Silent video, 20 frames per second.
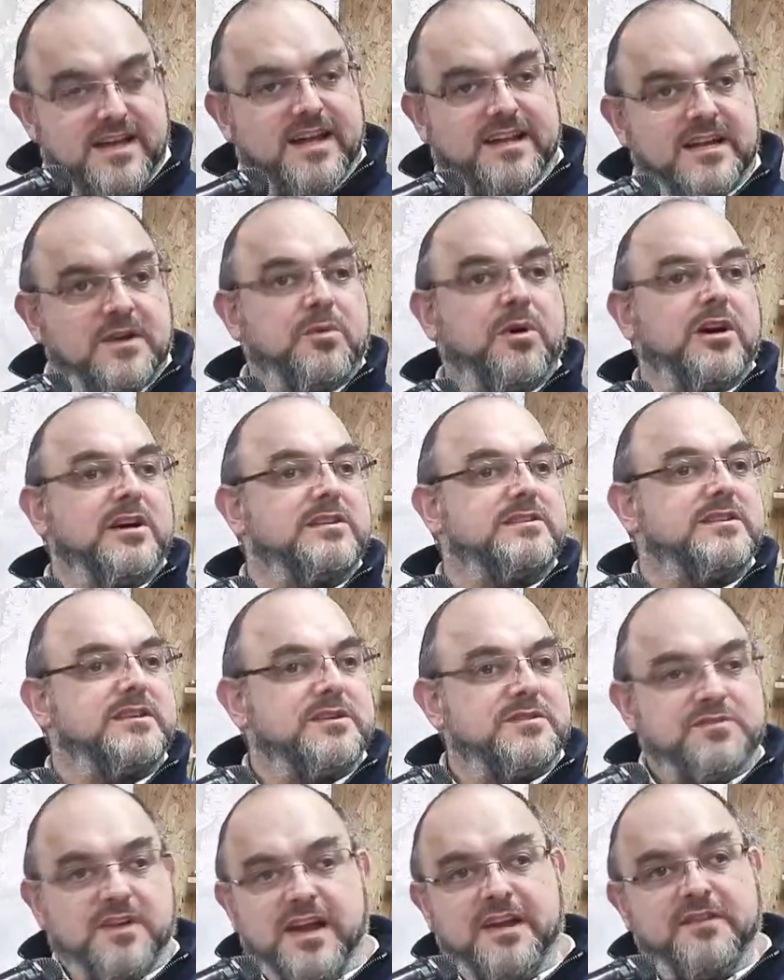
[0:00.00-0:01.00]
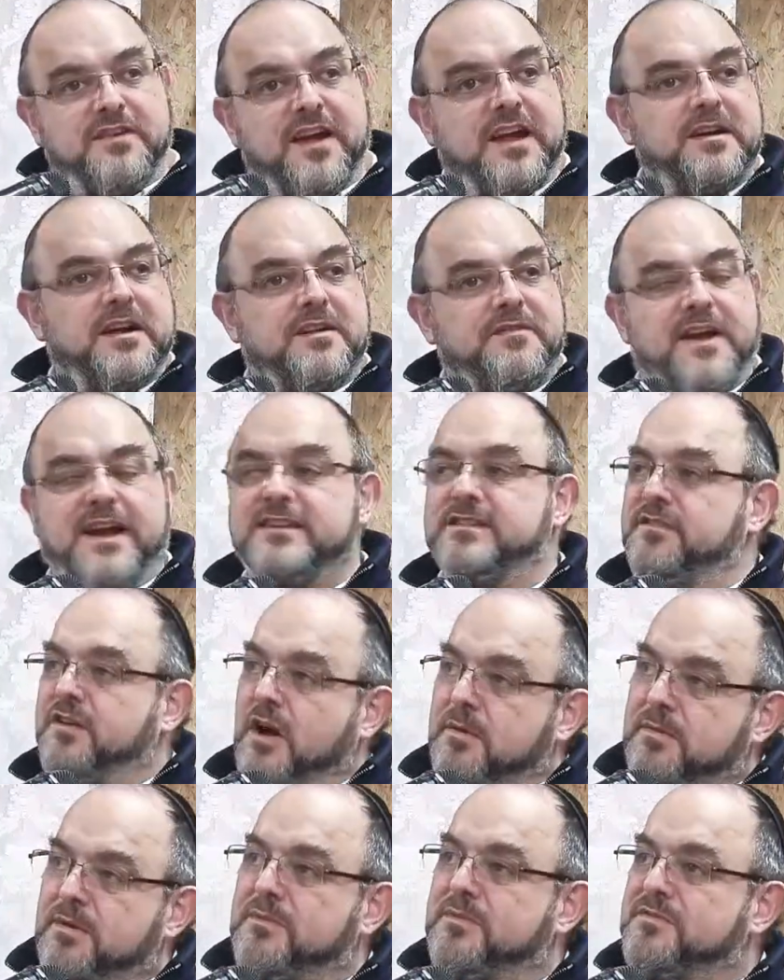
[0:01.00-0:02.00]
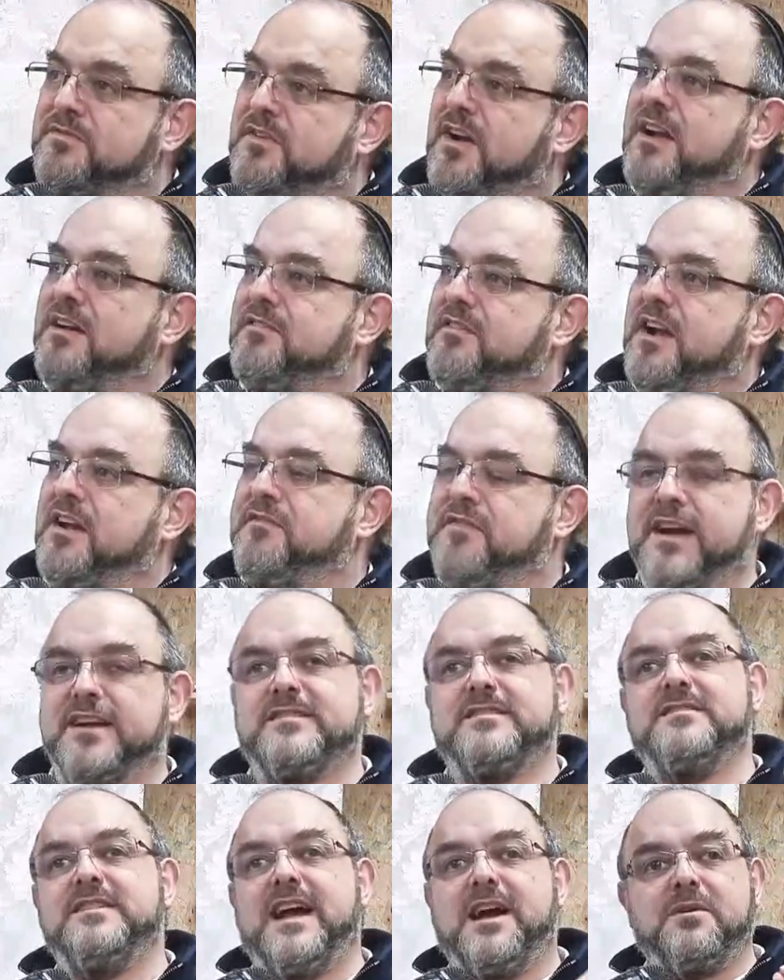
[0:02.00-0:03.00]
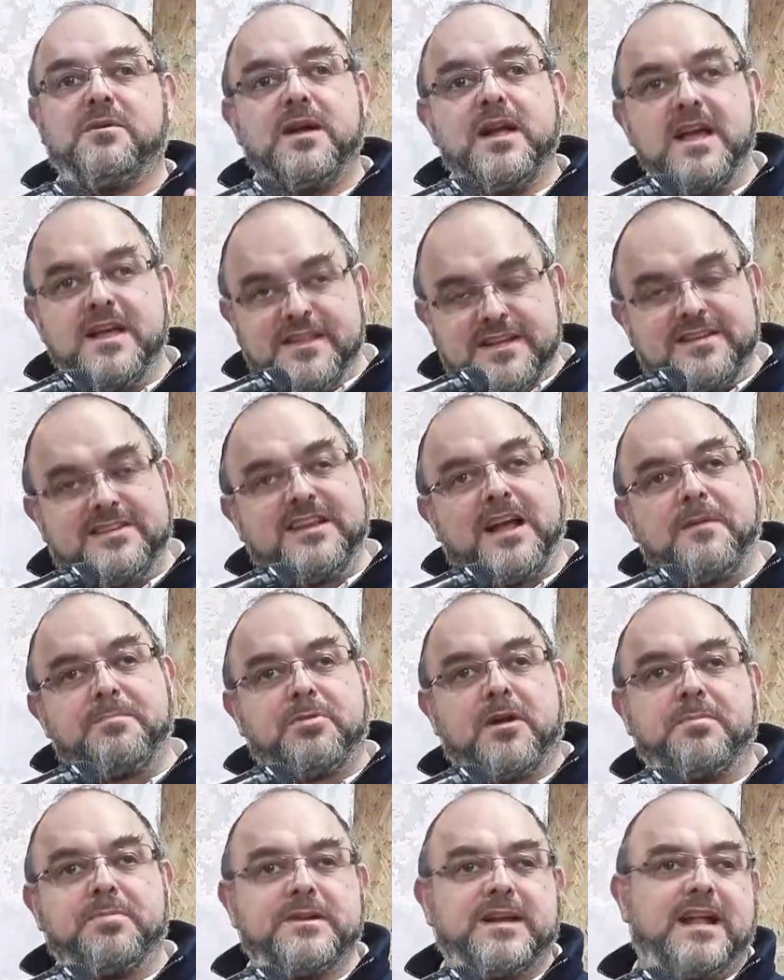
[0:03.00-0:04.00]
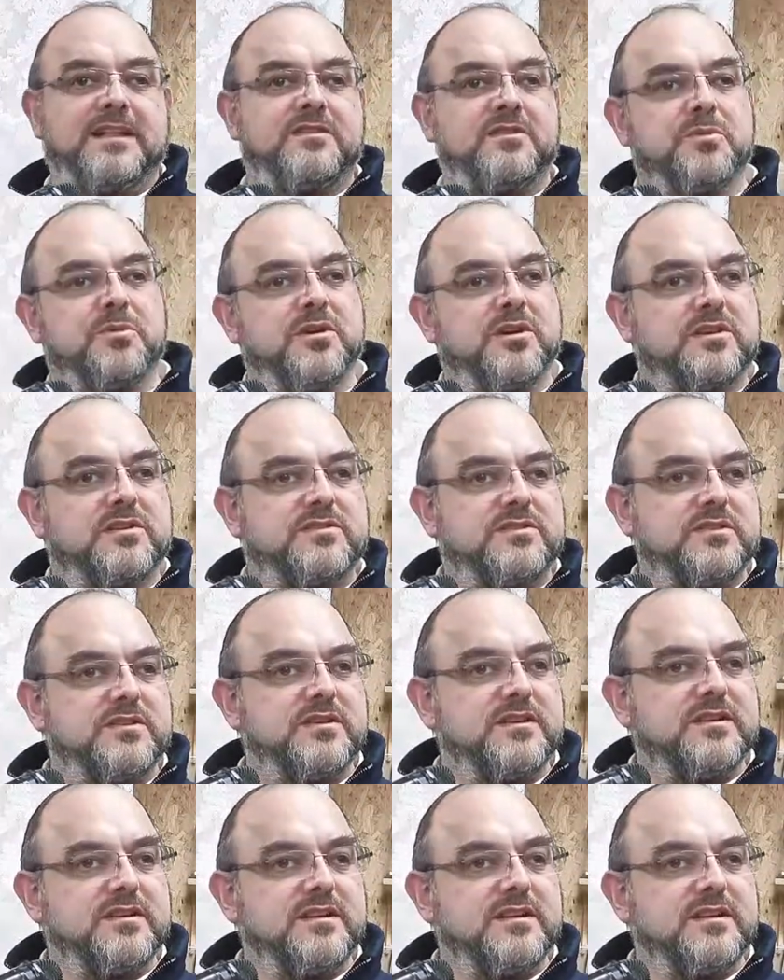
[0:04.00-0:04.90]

And it worked. It was very, very effective. Haman was very, very effective. Now, this is how propaganda works.